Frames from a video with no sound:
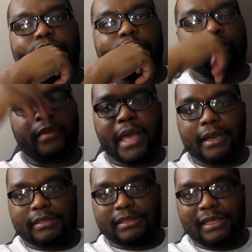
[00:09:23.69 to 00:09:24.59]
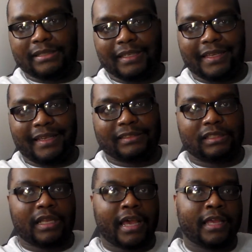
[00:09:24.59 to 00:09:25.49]
It's too bad the season ends
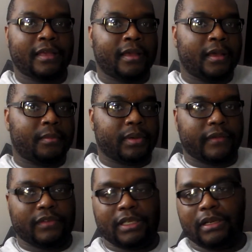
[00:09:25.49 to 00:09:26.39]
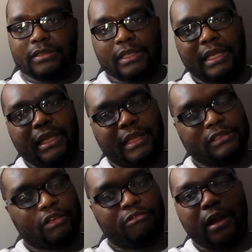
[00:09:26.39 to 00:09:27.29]
tonight, but if it does end,
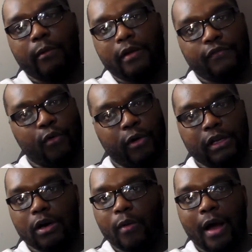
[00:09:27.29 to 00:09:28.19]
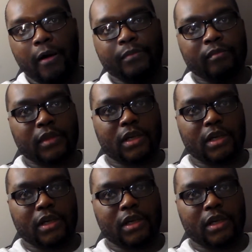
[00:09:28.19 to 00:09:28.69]
that's a great way for it to go out.